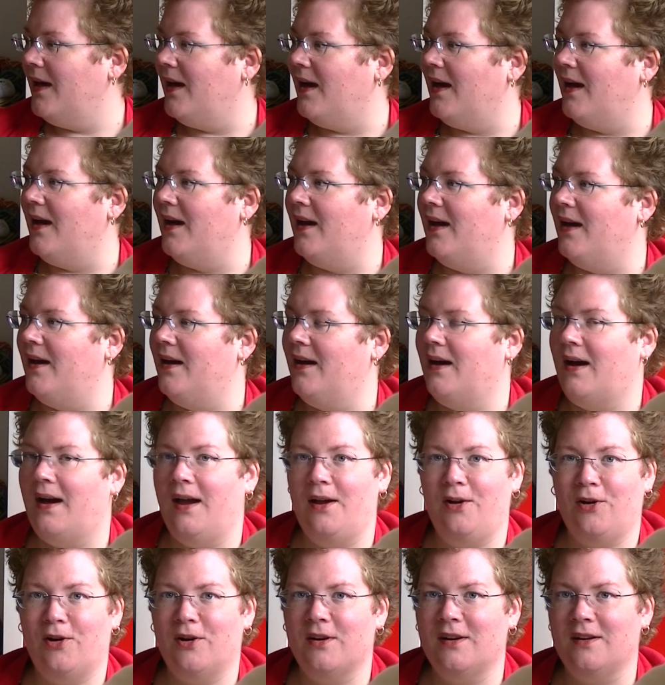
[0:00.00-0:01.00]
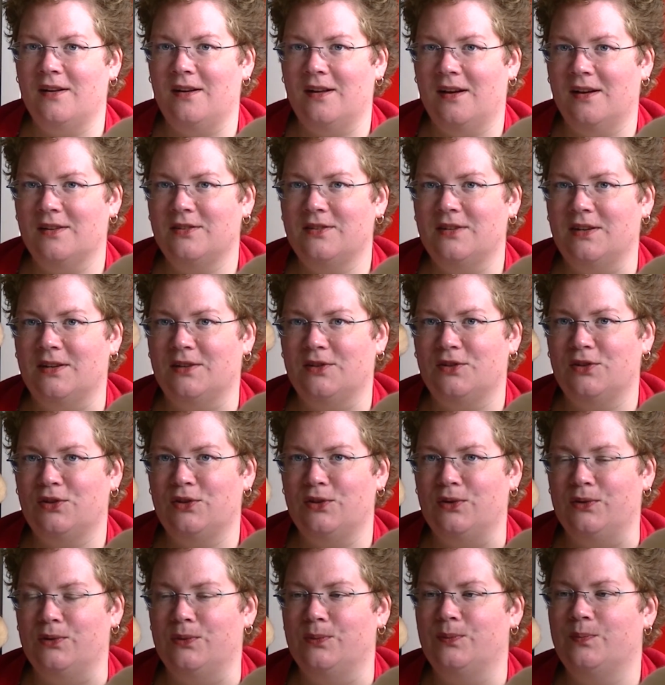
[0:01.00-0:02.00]
Uh, I ordered last year
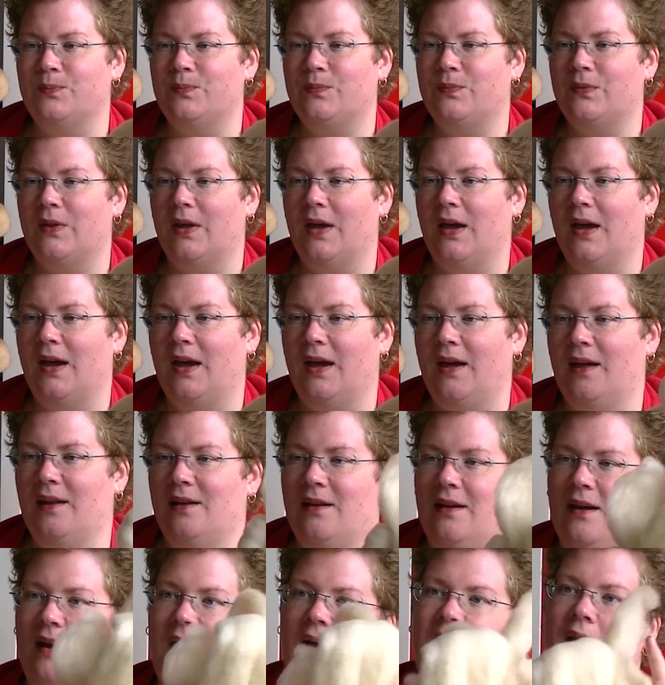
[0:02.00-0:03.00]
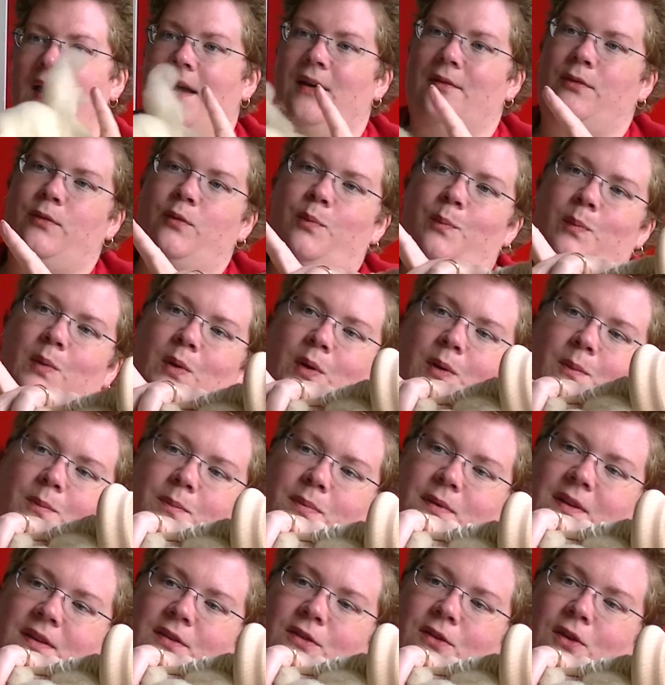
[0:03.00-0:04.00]
too, and I have spun up
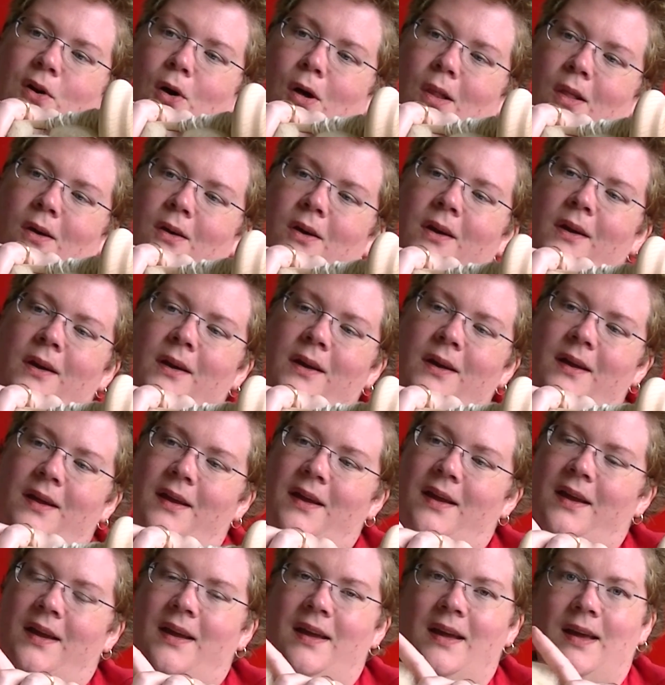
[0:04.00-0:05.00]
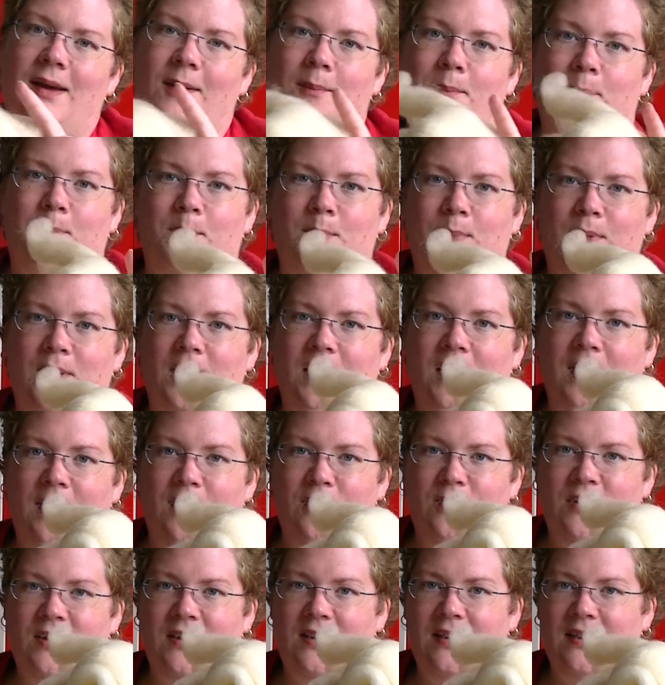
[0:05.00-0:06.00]
this color, but I
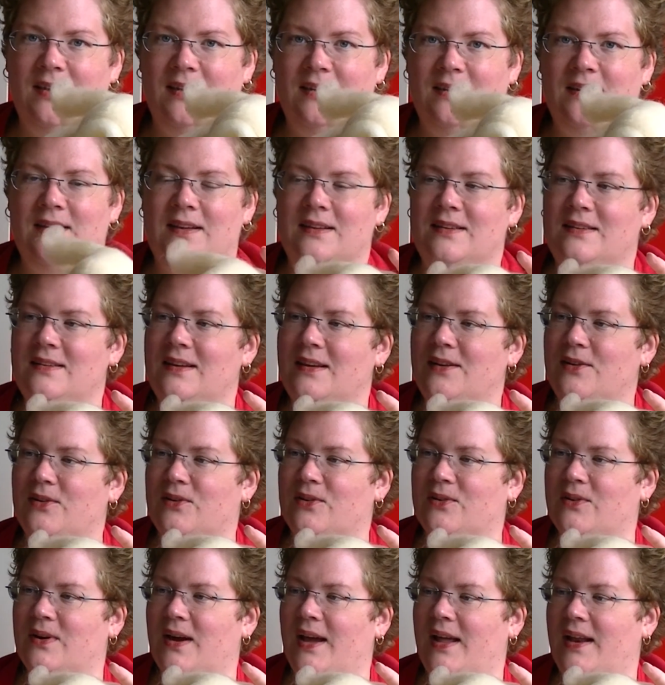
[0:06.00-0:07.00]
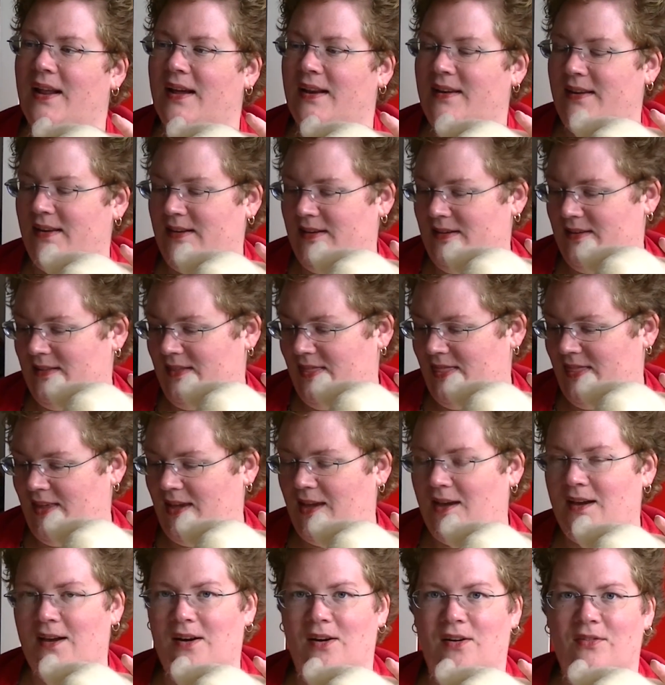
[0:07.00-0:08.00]
only did it in a single, and I didn't
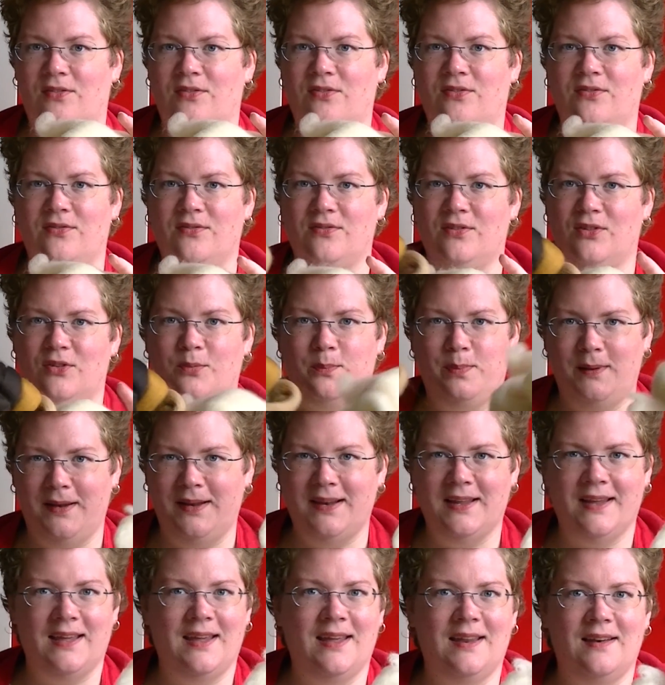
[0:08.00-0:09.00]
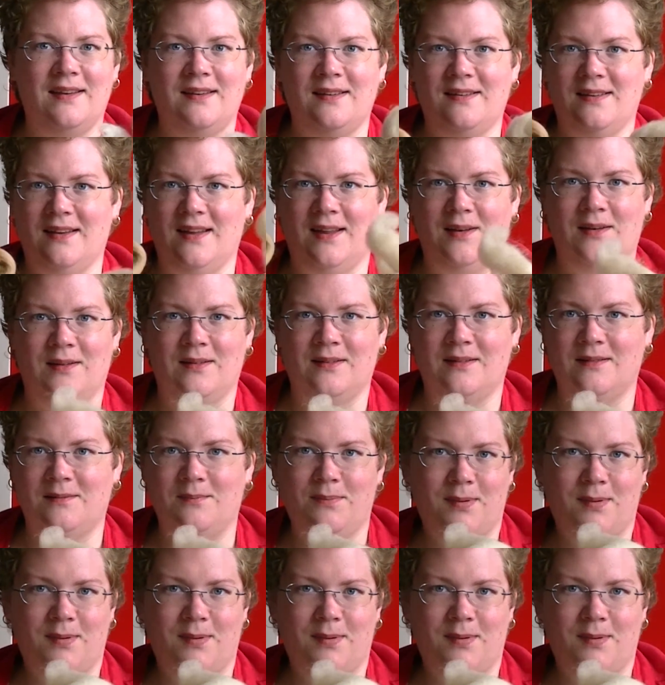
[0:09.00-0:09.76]
think of splitting it and